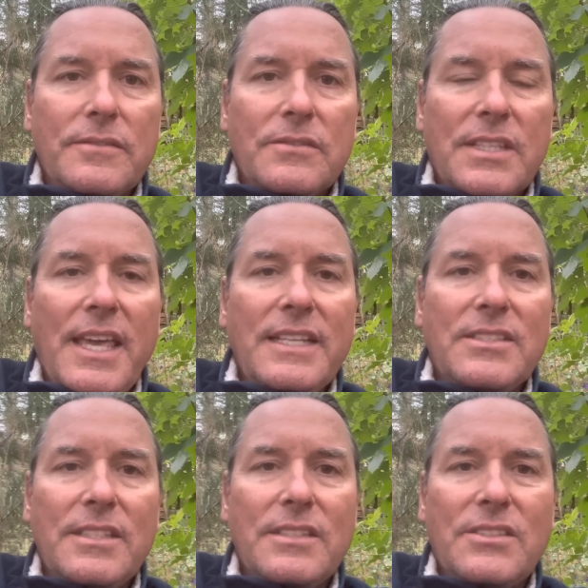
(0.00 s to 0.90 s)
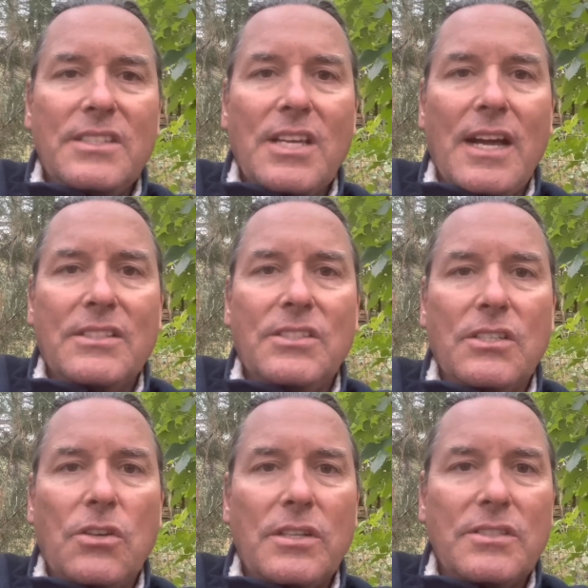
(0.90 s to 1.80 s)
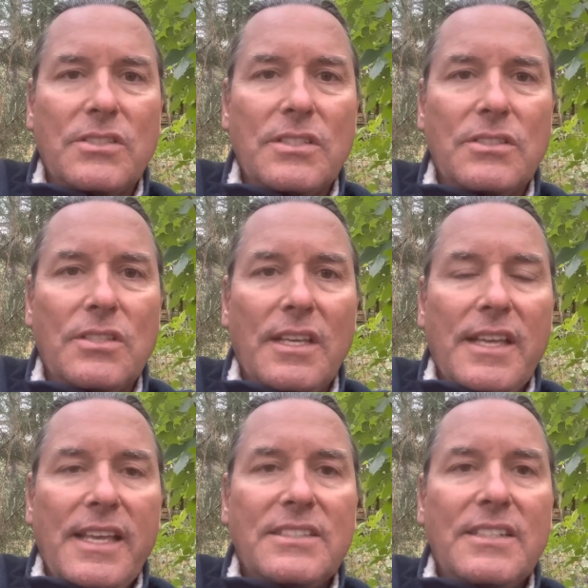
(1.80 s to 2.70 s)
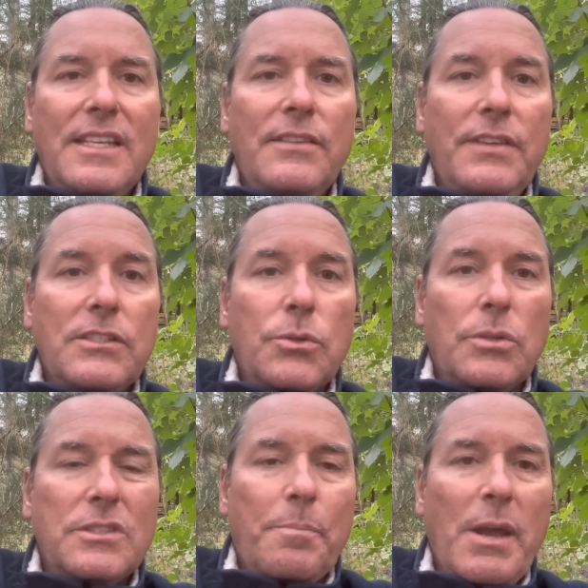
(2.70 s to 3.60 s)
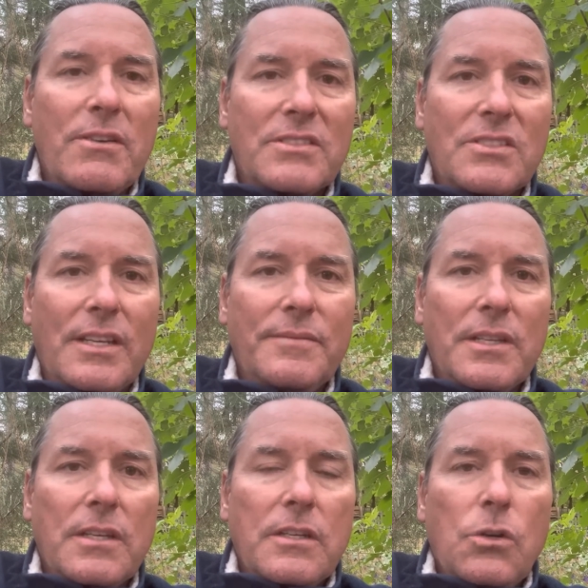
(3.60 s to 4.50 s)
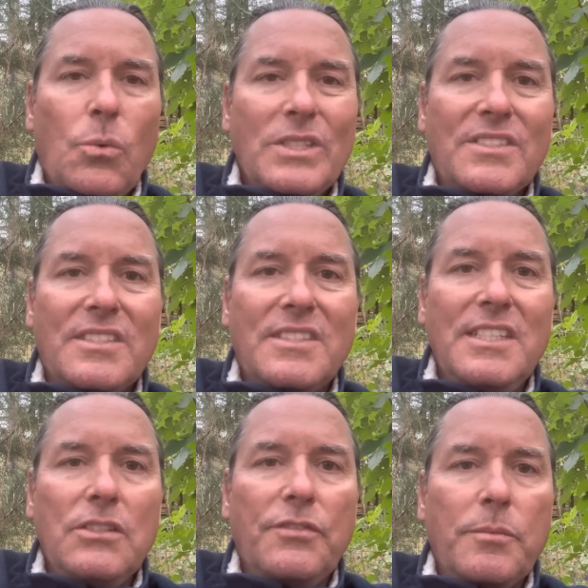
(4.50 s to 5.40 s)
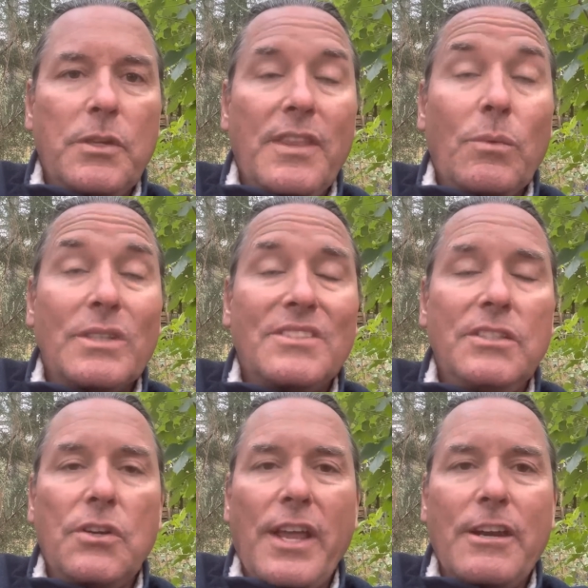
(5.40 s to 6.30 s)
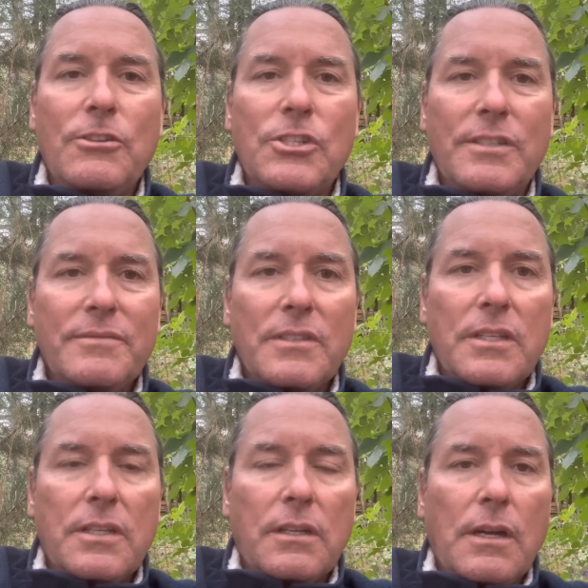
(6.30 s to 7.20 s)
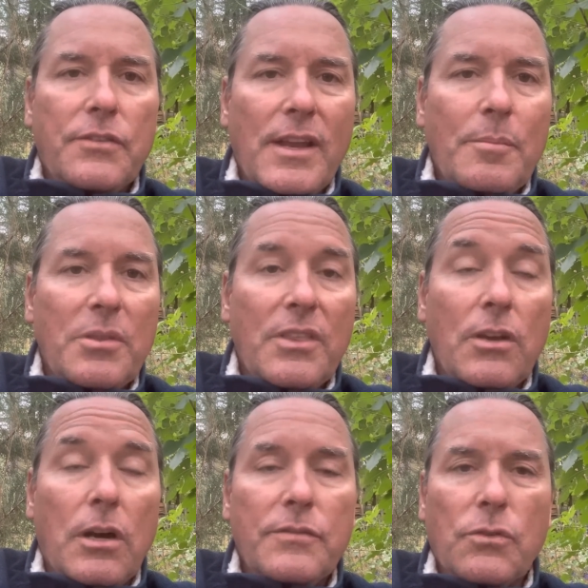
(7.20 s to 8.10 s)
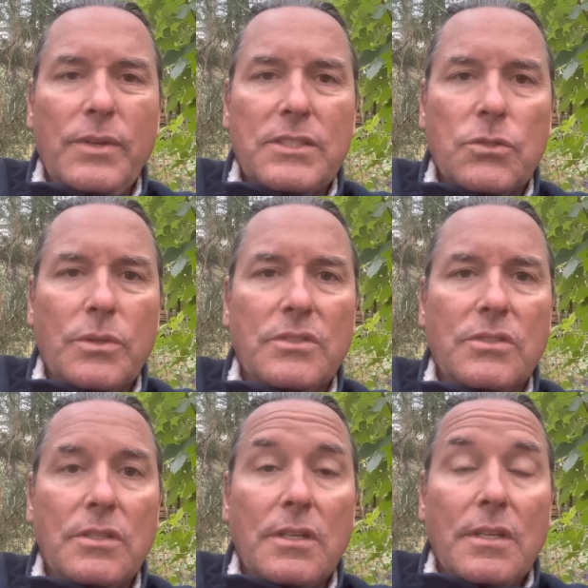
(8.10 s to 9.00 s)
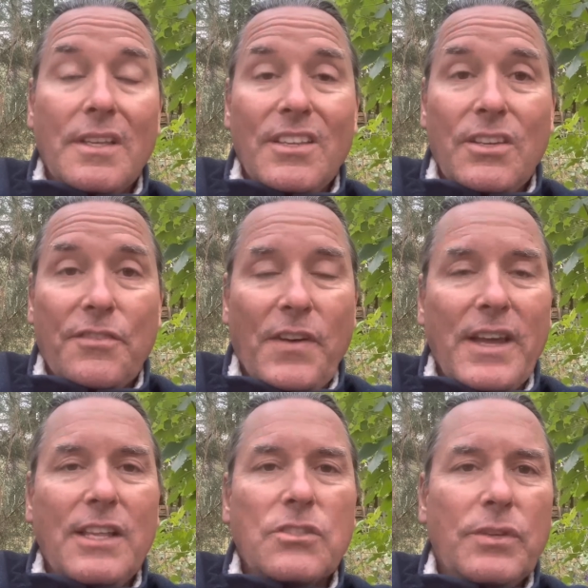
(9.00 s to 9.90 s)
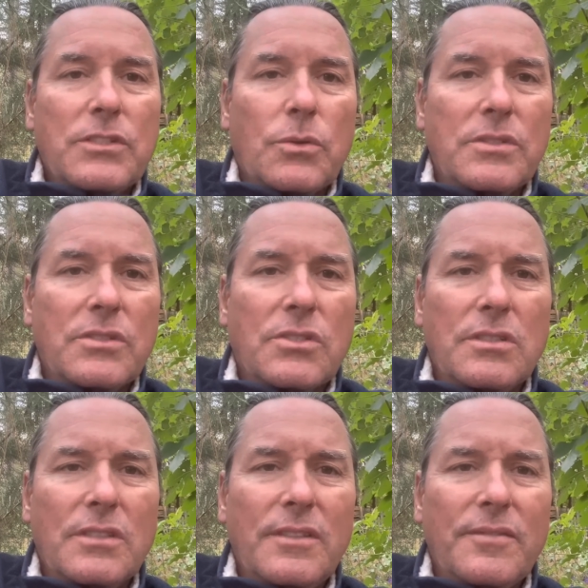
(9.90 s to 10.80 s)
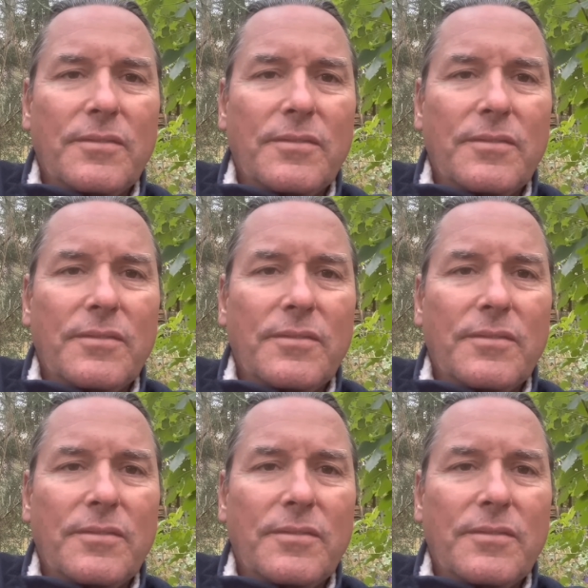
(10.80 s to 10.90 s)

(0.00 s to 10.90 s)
The case is the toxic narcissist is an individual, it's a parasite who wants to steal from you. They want to steal your energy, your love, your empathy, all of your resources, your financial resources certainly.